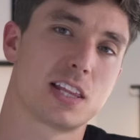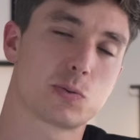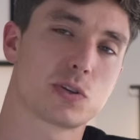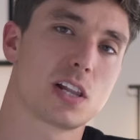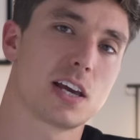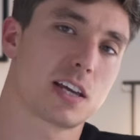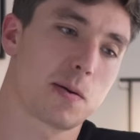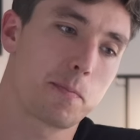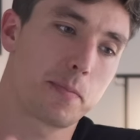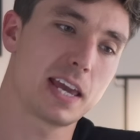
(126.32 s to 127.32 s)
This was
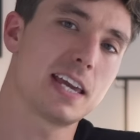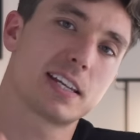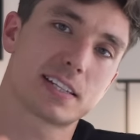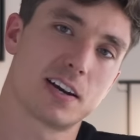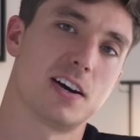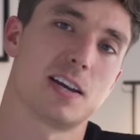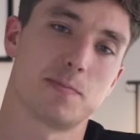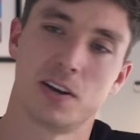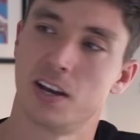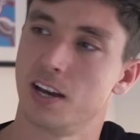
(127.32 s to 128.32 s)
like peak time